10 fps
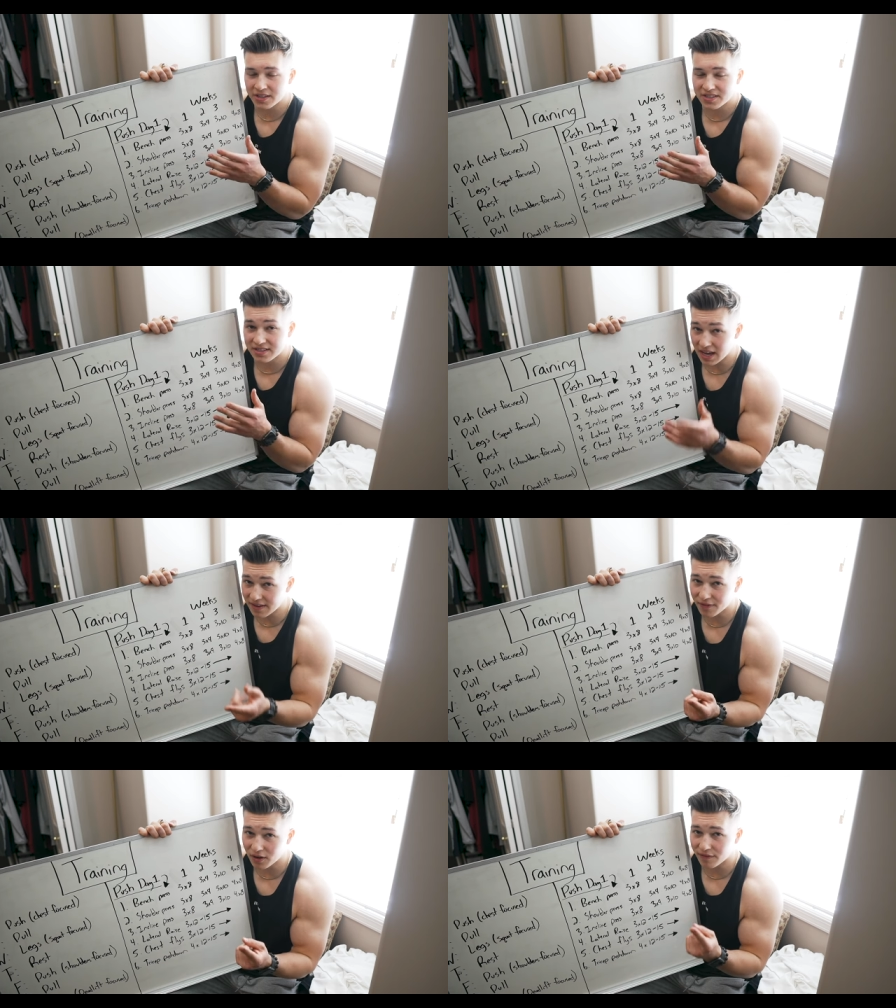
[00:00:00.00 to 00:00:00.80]
It's
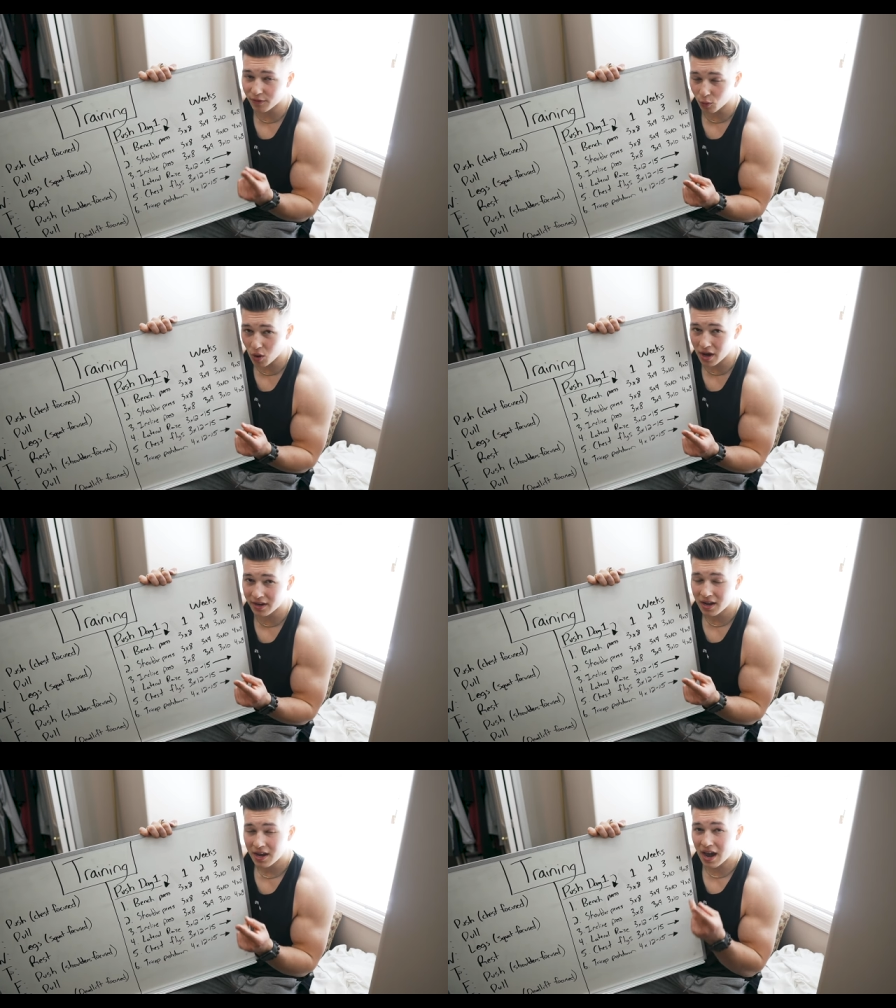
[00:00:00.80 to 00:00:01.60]
safer for
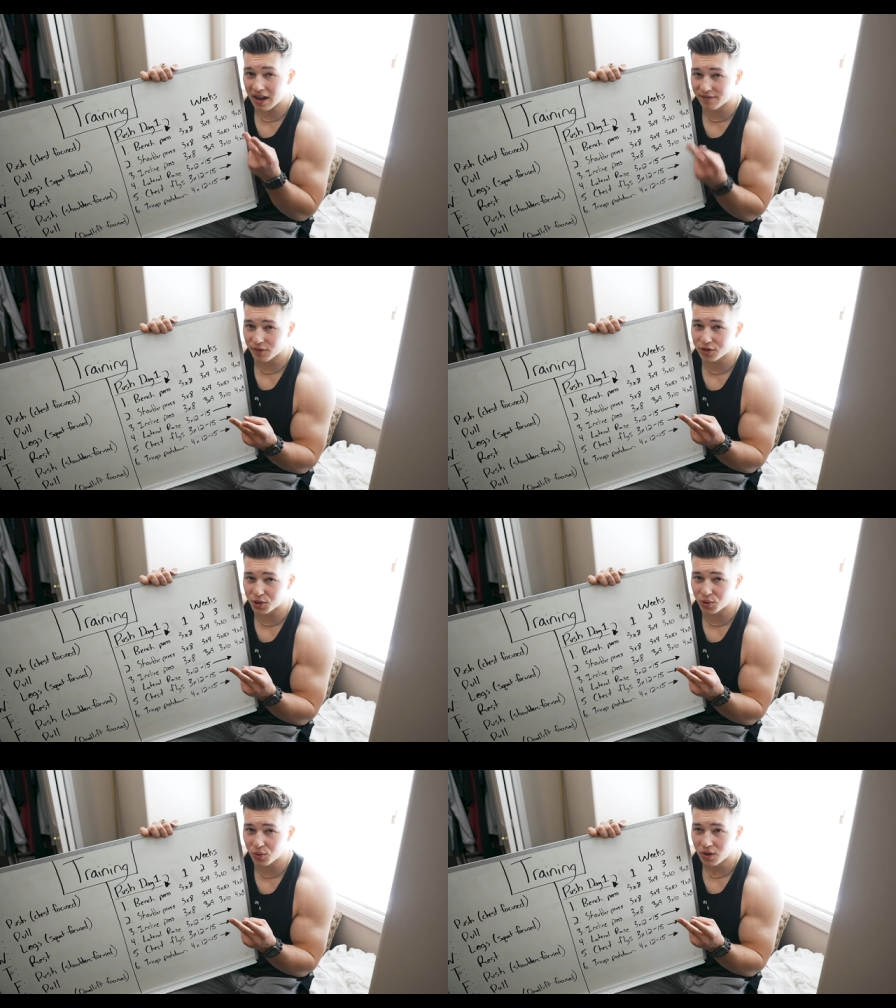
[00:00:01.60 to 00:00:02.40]
one, and for
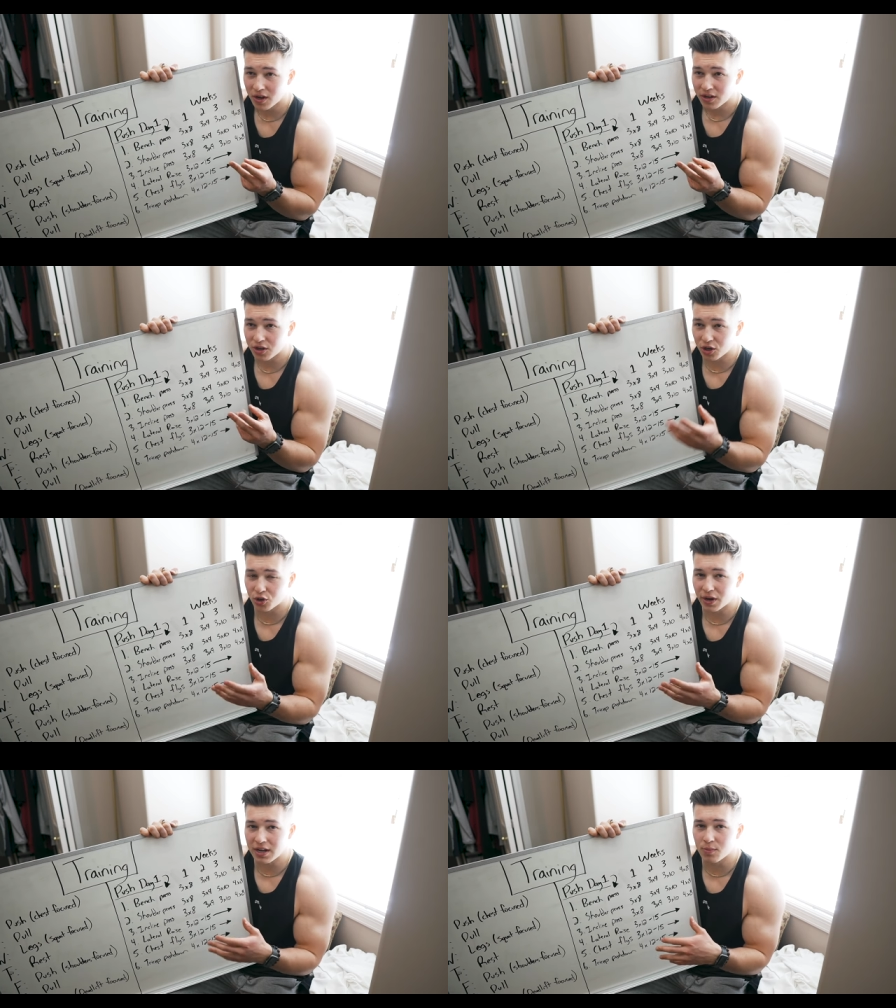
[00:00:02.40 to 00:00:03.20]
two, you're
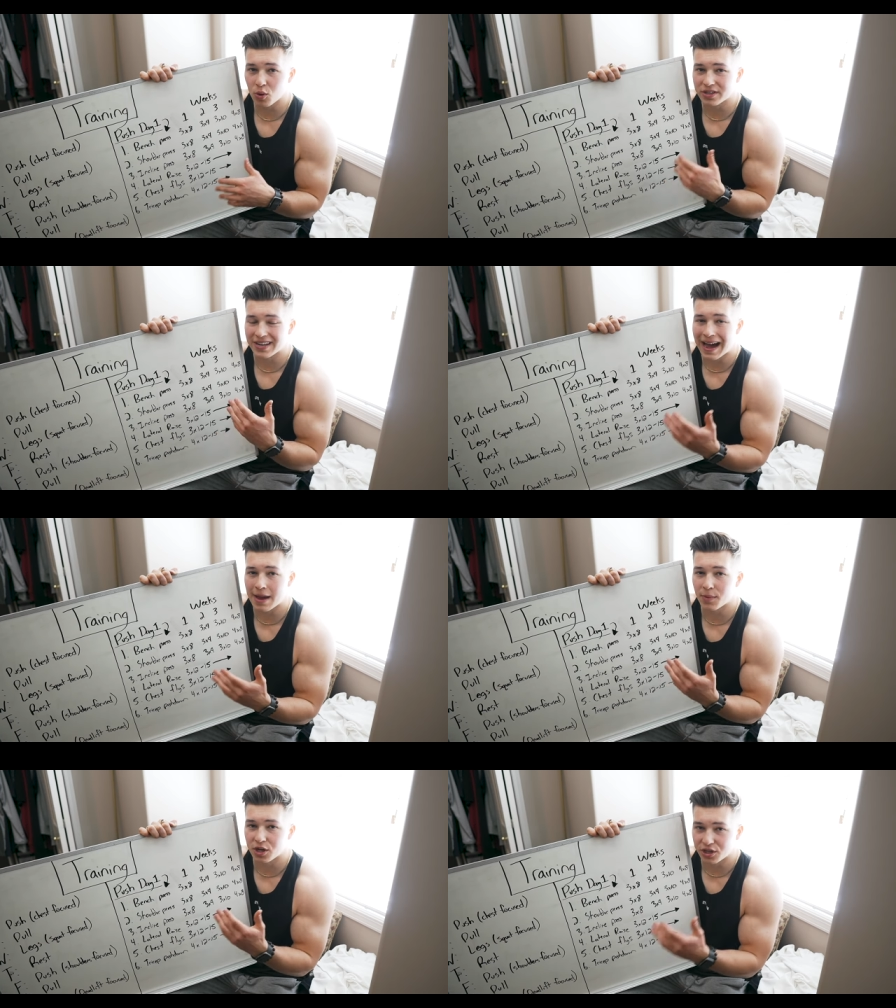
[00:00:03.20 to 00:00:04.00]
creating more
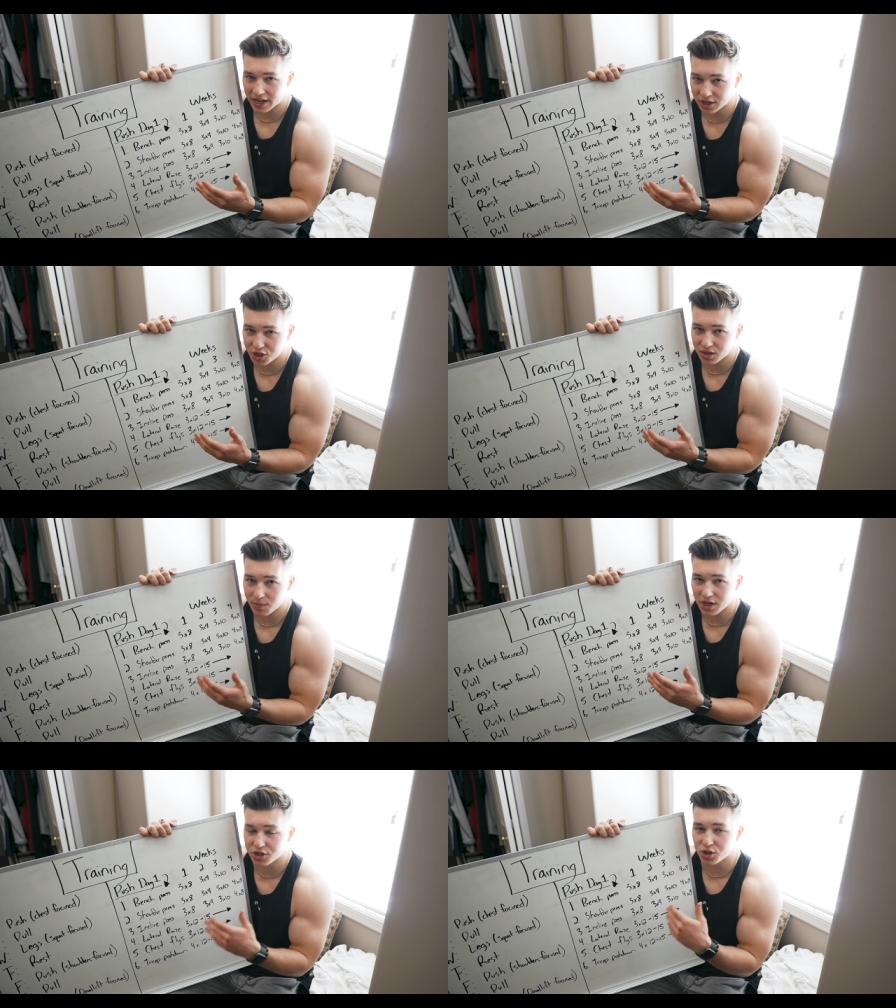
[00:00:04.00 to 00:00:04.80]
time under tension
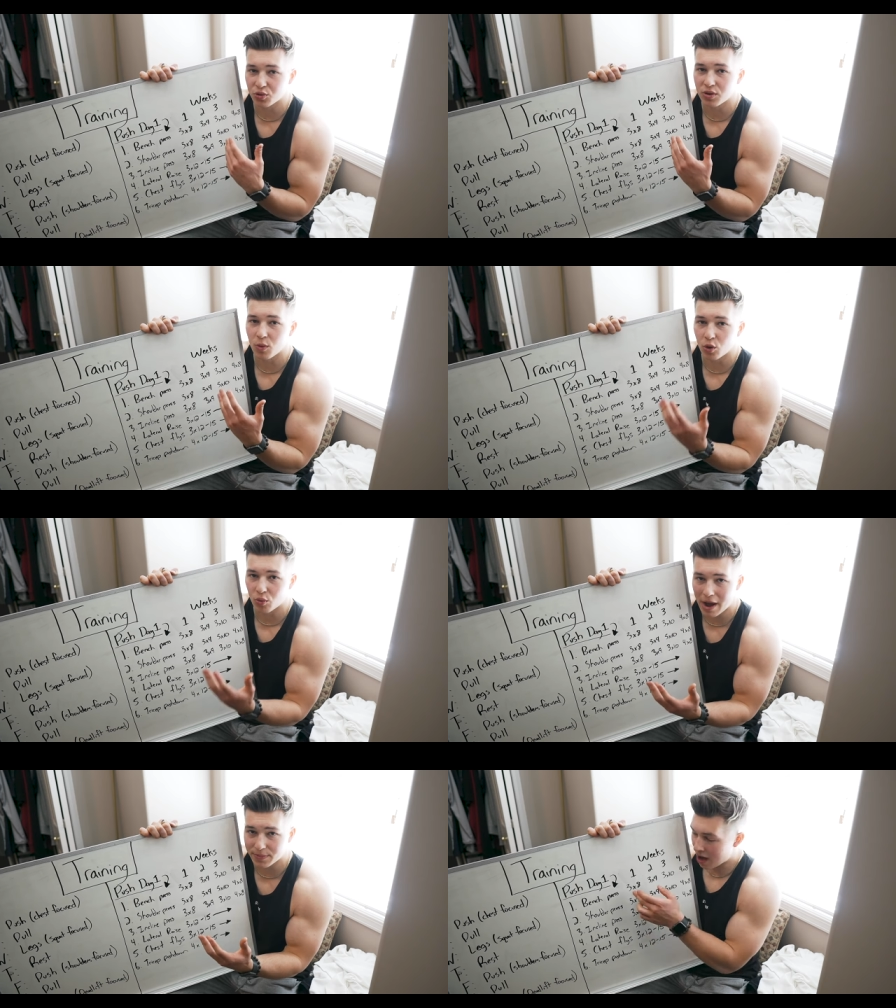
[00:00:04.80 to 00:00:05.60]
because you're doing more
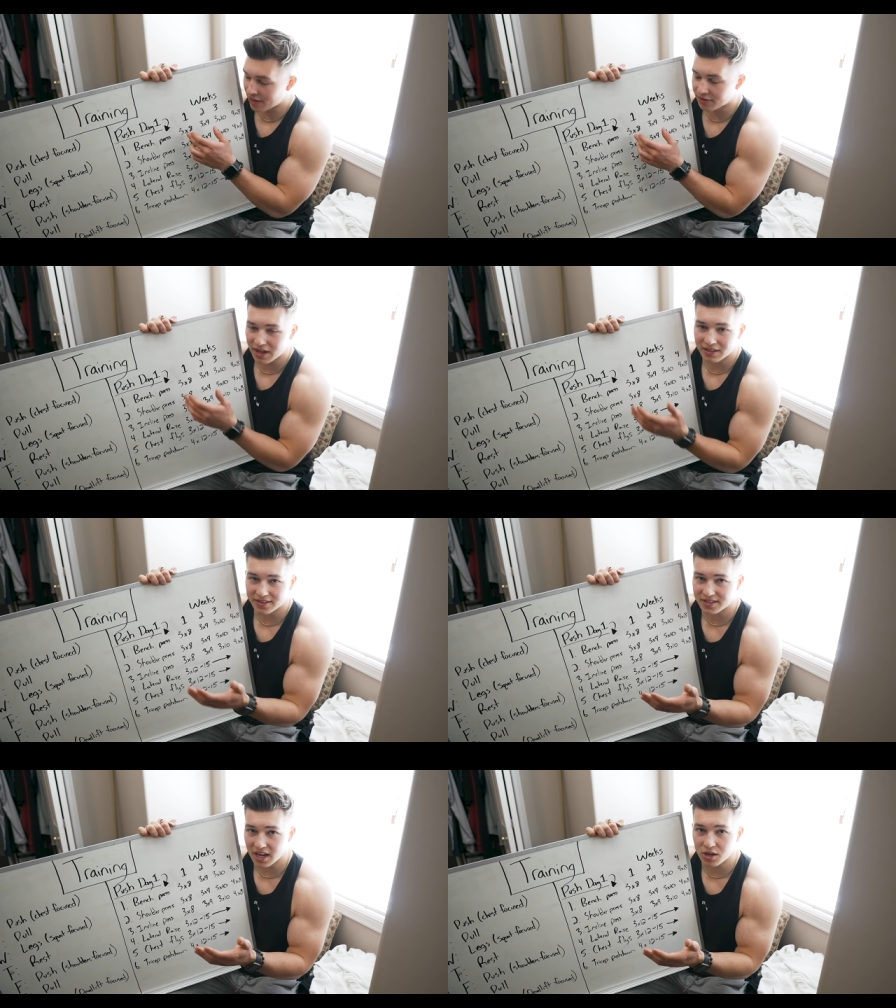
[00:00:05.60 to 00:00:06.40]
reps rather than,
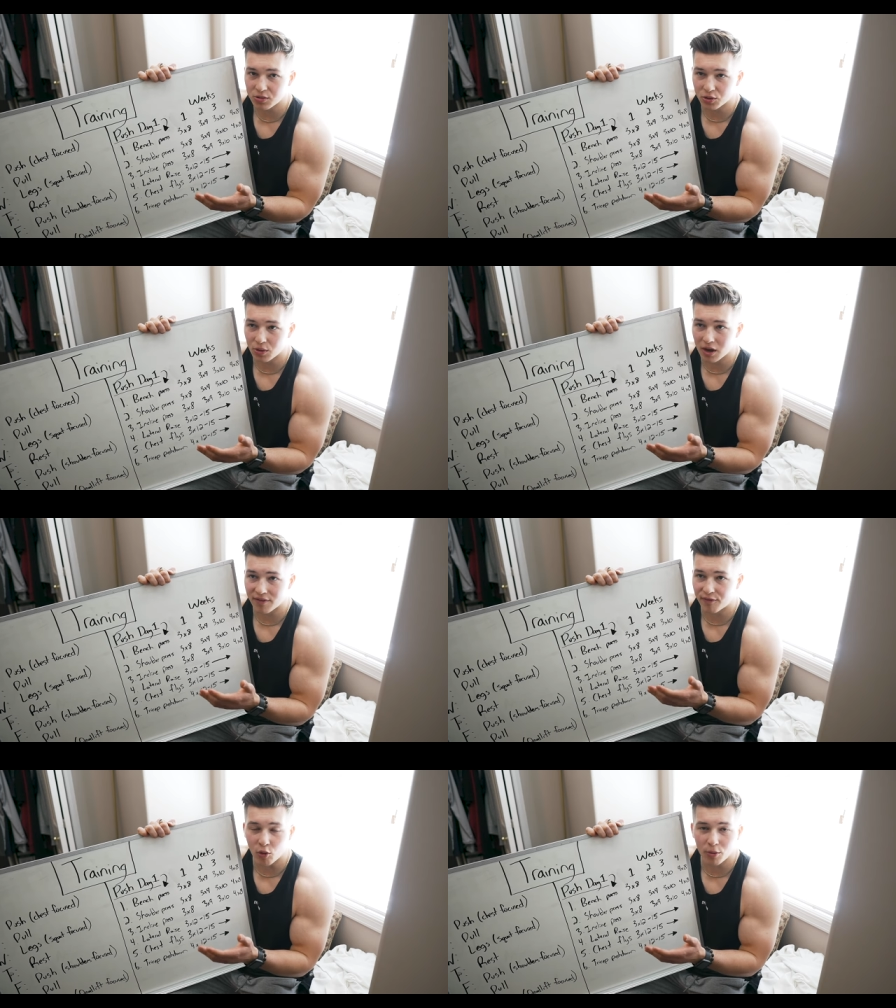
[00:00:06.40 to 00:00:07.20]
let's say, you do a
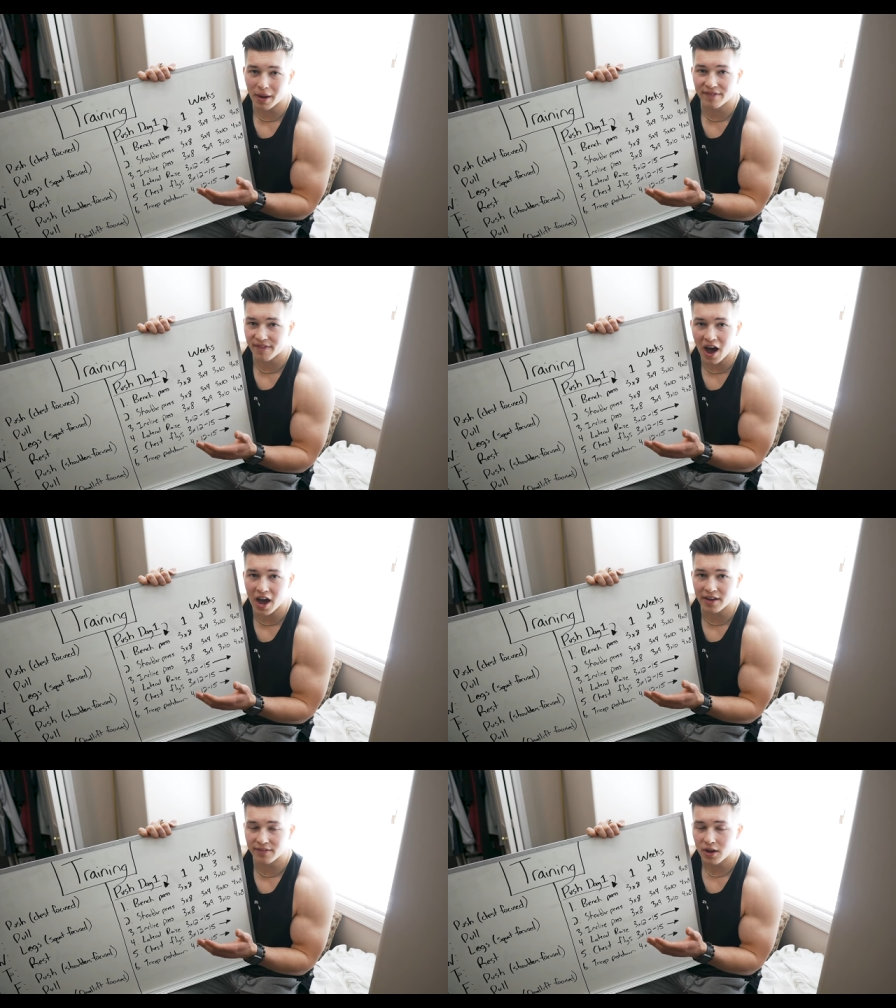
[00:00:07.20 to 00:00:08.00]
four by
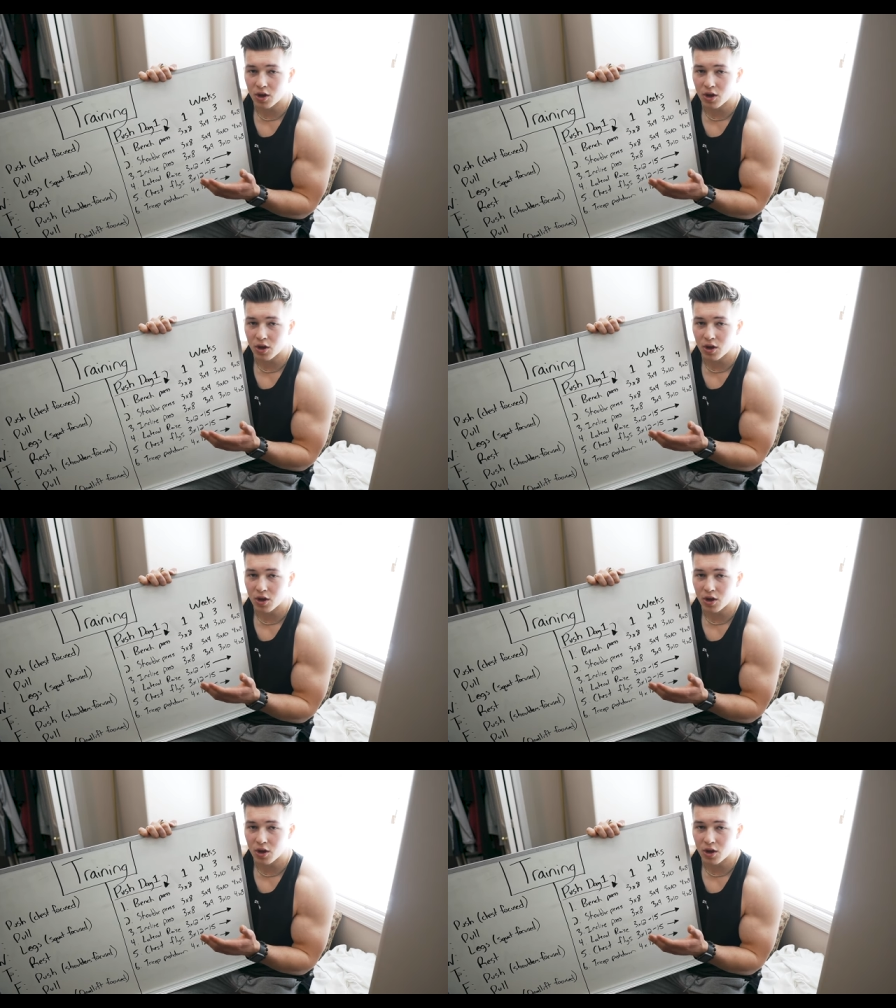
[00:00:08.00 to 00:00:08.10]
five